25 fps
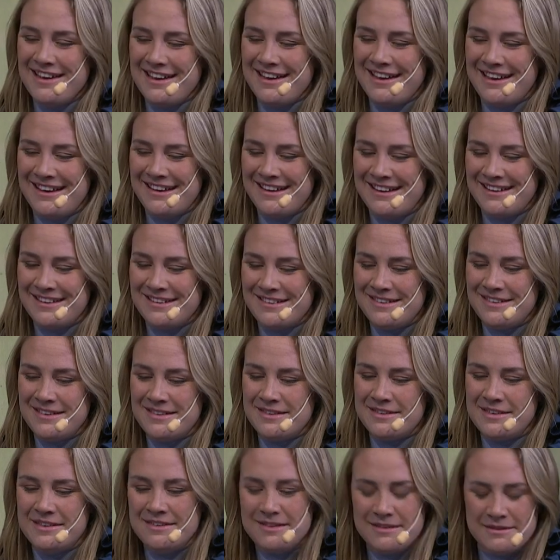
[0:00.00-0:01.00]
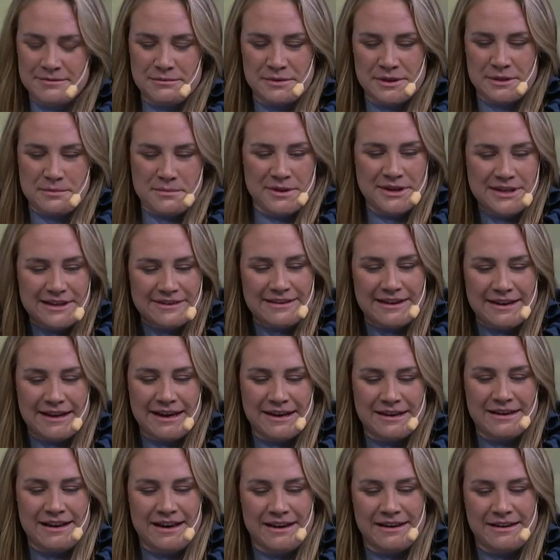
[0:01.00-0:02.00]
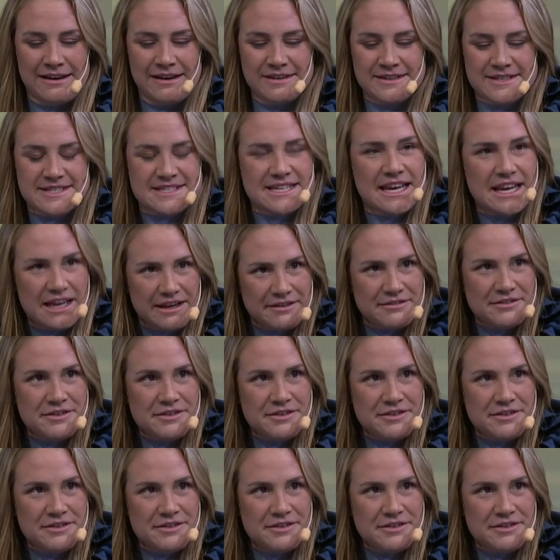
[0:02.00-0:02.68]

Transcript: uh, with the money that I, I, had saved,